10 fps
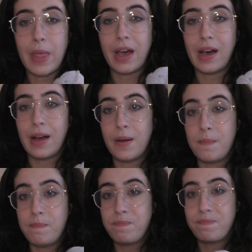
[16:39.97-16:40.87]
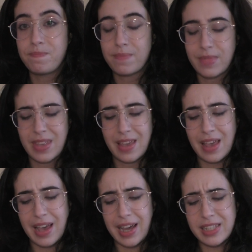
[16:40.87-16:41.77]
I
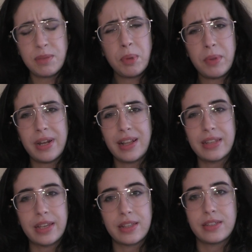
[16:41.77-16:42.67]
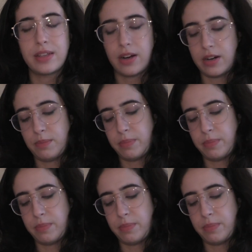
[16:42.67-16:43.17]
see people not like this yarn,